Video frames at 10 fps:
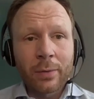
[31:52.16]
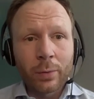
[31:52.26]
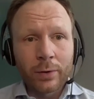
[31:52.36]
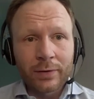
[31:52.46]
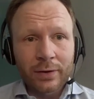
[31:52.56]
there
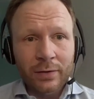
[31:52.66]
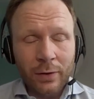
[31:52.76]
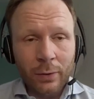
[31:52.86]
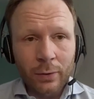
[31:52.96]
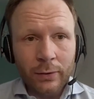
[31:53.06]
was a
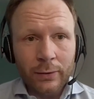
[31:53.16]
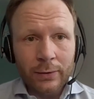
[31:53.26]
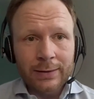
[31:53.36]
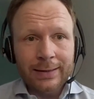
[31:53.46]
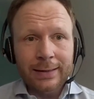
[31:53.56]

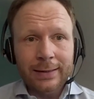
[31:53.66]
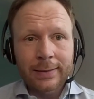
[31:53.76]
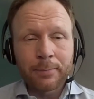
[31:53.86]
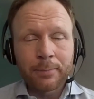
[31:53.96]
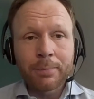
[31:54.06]
so-called
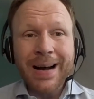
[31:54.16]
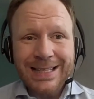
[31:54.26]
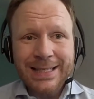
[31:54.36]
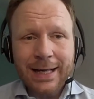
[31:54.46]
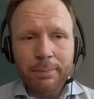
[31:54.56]

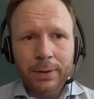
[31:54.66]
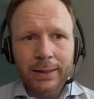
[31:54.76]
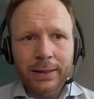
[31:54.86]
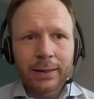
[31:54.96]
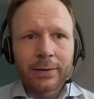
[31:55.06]

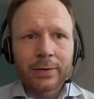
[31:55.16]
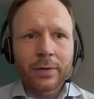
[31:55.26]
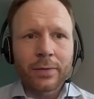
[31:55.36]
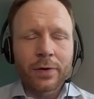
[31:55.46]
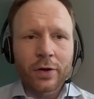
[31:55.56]
Maßnahmenpaket
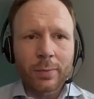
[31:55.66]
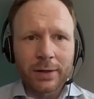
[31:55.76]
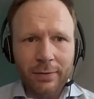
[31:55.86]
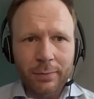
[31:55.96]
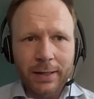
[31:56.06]
of the
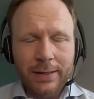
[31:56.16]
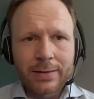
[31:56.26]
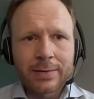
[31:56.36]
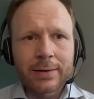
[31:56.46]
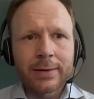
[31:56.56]
German
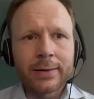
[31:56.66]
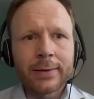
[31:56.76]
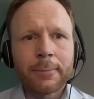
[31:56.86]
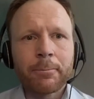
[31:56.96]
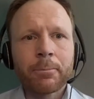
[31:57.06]
government
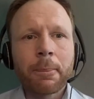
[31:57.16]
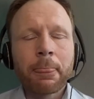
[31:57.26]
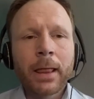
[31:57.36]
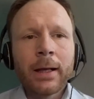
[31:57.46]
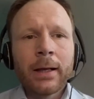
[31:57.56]

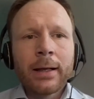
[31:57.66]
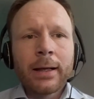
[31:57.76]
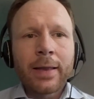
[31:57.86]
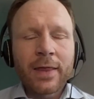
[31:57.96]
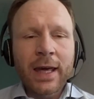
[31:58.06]

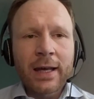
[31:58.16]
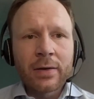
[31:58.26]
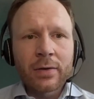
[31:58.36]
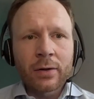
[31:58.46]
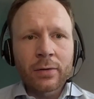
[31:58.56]
at the
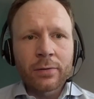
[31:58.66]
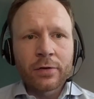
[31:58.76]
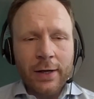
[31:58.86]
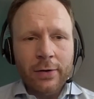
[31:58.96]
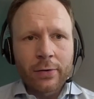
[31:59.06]
end
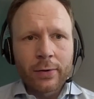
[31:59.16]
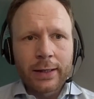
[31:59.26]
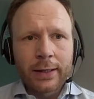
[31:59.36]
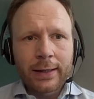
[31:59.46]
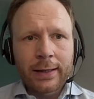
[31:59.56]
of
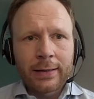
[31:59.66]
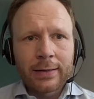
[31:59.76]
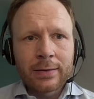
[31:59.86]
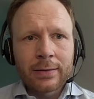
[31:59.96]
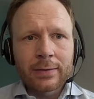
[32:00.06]
January,
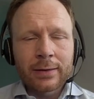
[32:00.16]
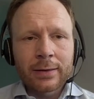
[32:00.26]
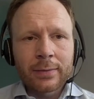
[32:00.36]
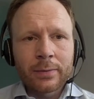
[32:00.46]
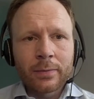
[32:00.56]
and
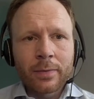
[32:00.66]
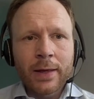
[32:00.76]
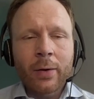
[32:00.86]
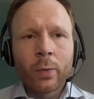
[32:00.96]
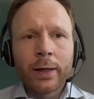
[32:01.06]

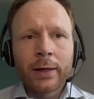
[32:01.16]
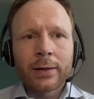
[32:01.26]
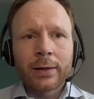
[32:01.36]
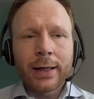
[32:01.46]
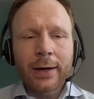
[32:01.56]
now
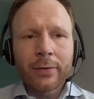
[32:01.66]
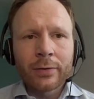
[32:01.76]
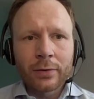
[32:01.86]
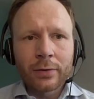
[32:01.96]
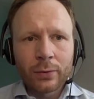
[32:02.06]
we are
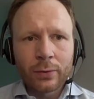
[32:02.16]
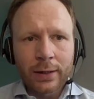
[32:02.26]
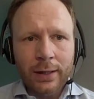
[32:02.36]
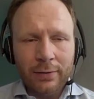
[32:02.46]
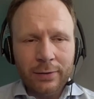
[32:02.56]
allowed
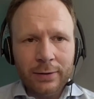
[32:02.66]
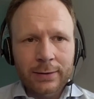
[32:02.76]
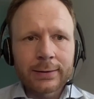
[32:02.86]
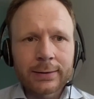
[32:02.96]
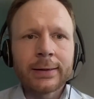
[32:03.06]
to
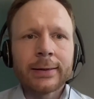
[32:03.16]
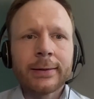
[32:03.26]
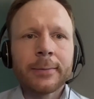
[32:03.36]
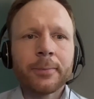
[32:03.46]
cover